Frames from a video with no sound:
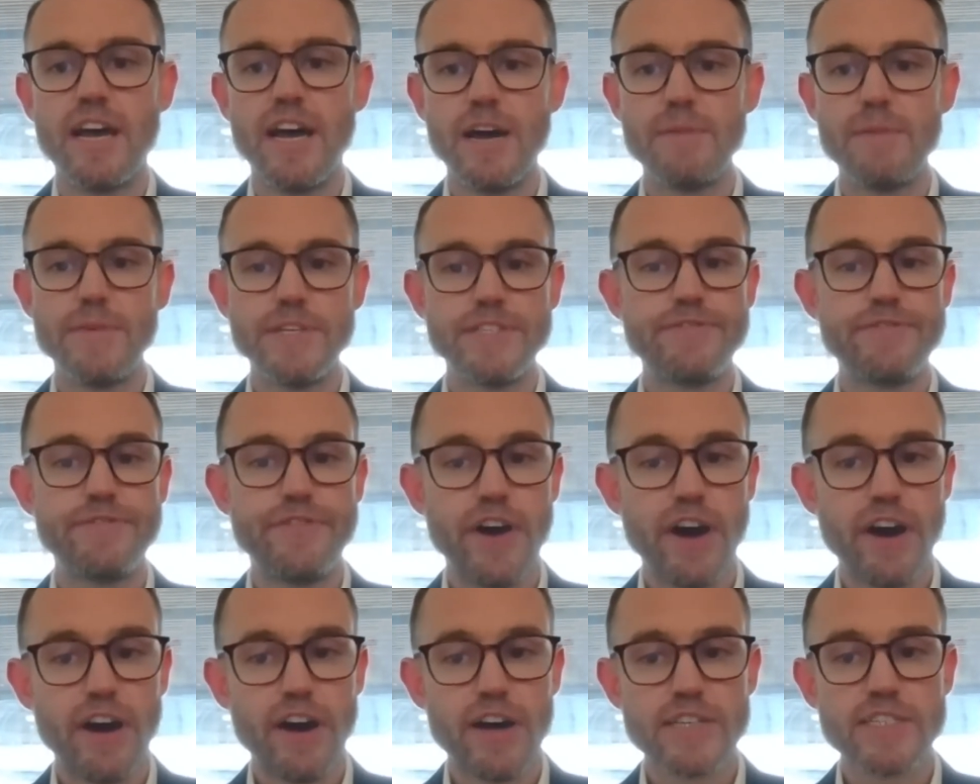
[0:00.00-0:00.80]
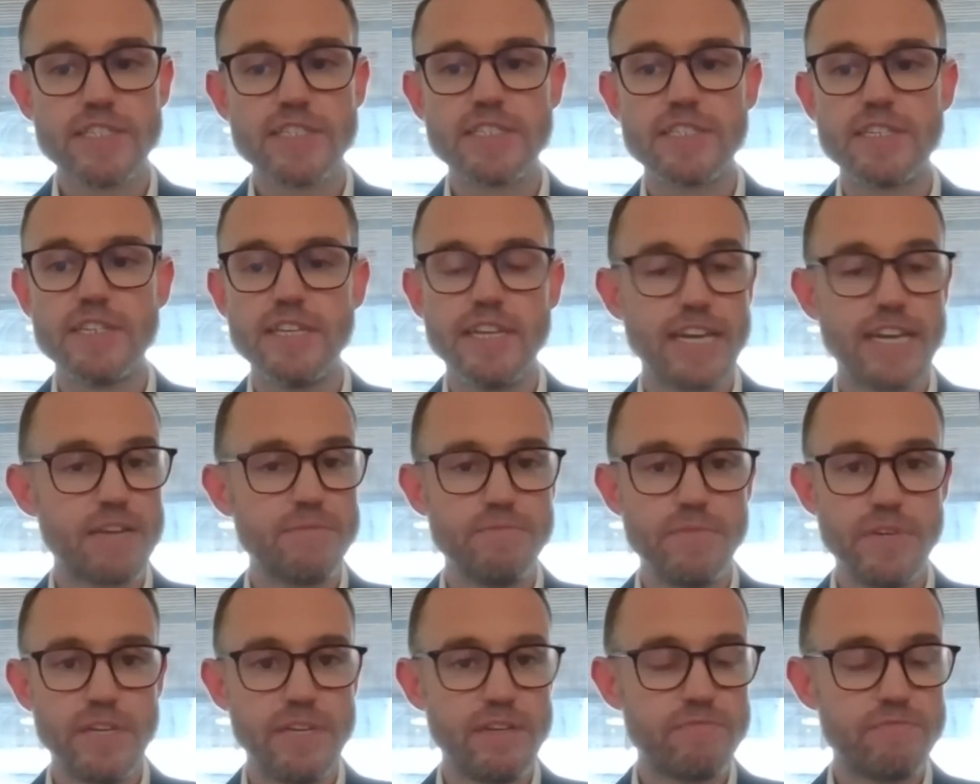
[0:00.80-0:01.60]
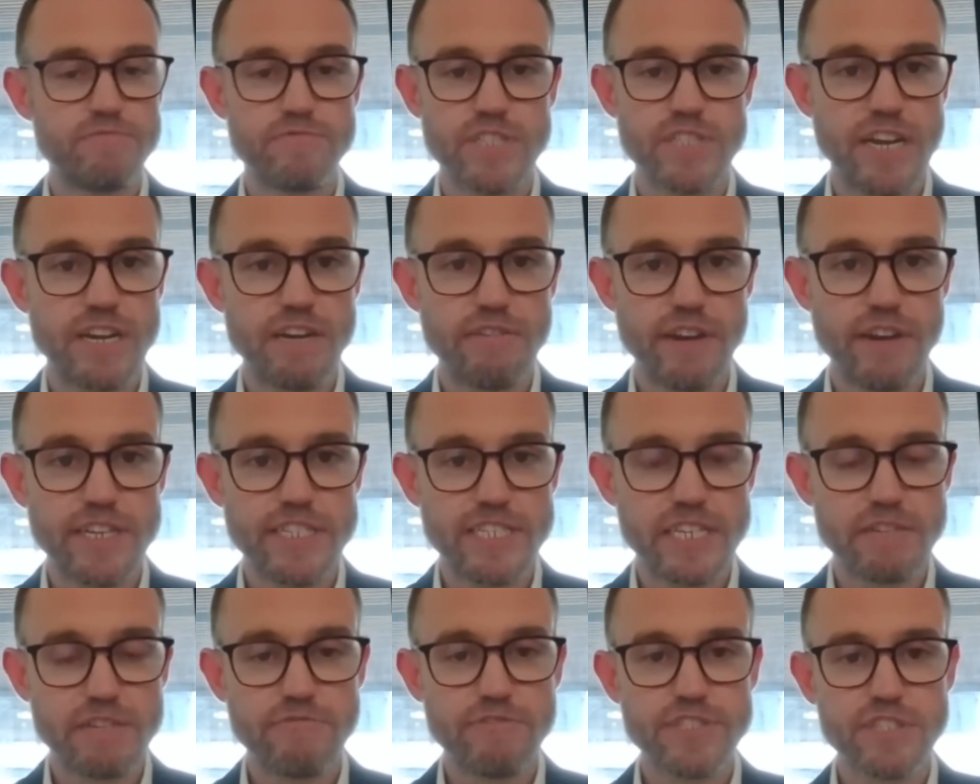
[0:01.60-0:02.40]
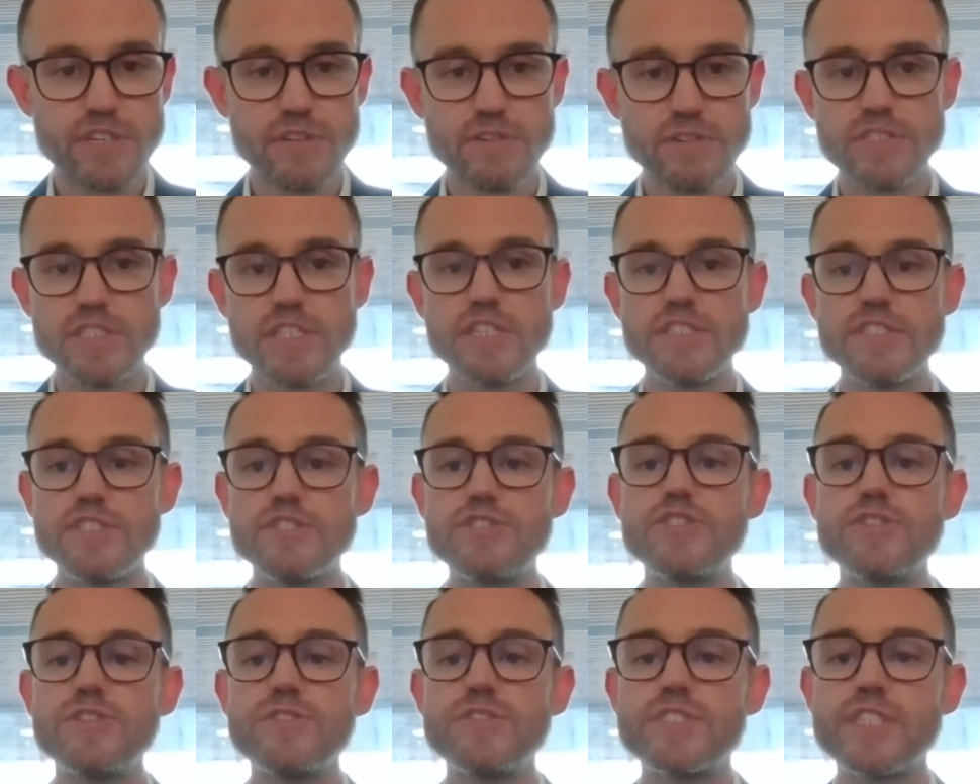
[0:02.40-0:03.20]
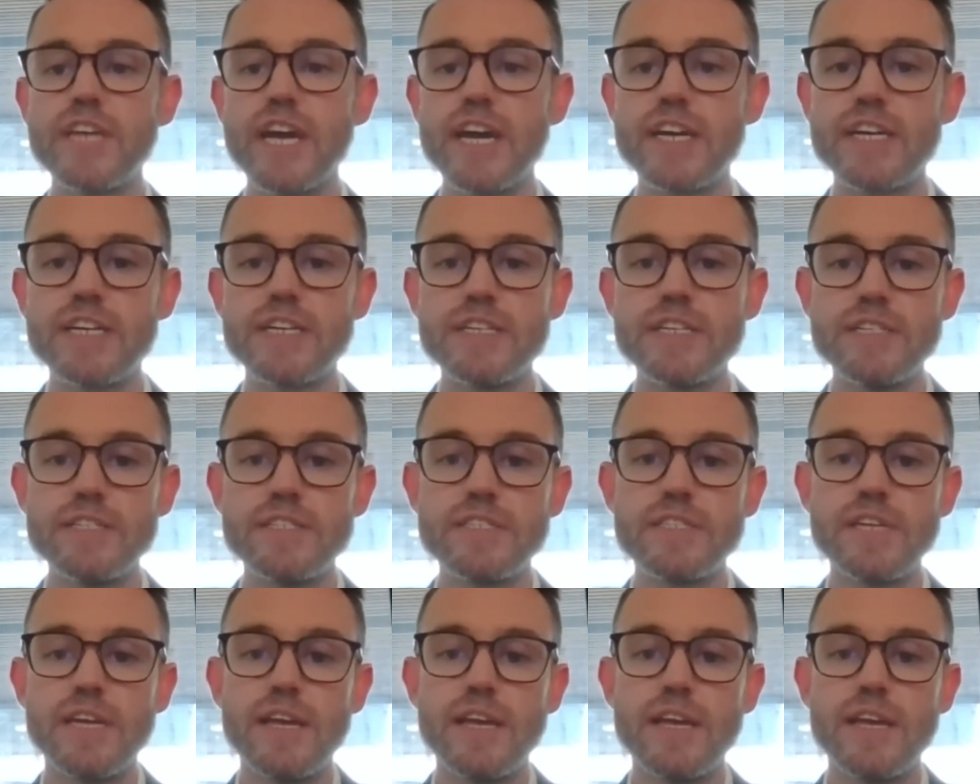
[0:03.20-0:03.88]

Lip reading: It's fast. It can be generating a result in under 2 seconds.